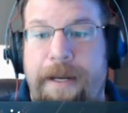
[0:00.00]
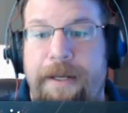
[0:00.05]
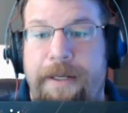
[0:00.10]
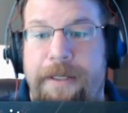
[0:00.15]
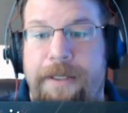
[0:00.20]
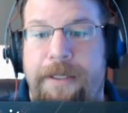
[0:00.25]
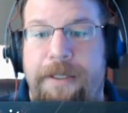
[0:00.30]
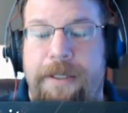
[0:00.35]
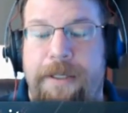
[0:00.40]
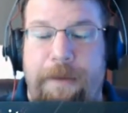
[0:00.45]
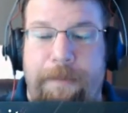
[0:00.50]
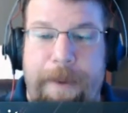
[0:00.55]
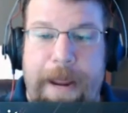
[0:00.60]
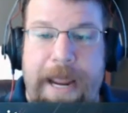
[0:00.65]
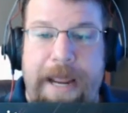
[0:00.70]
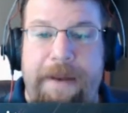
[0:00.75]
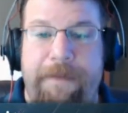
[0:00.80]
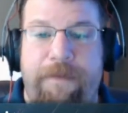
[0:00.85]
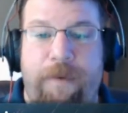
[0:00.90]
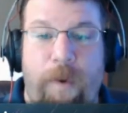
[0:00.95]
Because they're
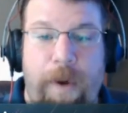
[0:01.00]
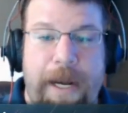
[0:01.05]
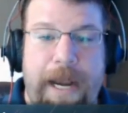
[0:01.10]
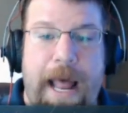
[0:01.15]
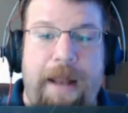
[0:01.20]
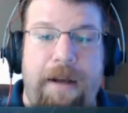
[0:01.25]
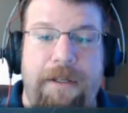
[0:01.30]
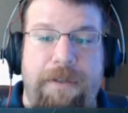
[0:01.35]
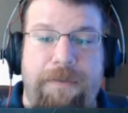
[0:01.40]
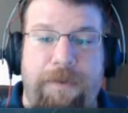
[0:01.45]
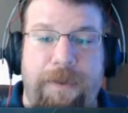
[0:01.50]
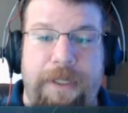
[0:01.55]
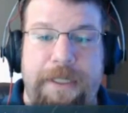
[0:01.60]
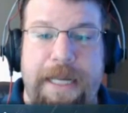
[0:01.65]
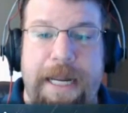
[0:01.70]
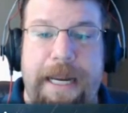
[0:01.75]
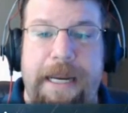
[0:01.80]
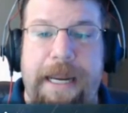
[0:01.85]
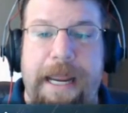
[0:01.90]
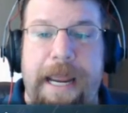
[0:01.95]
paying forty dollars for the
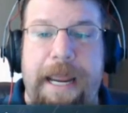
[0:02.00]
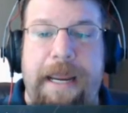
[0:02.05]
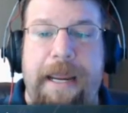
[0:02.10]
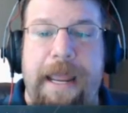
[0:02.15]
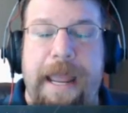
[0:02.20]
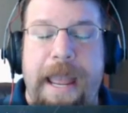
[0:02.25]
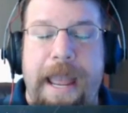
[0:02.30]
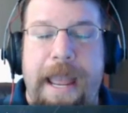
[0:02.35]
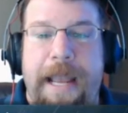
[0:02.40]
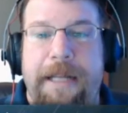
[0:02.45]
Taken King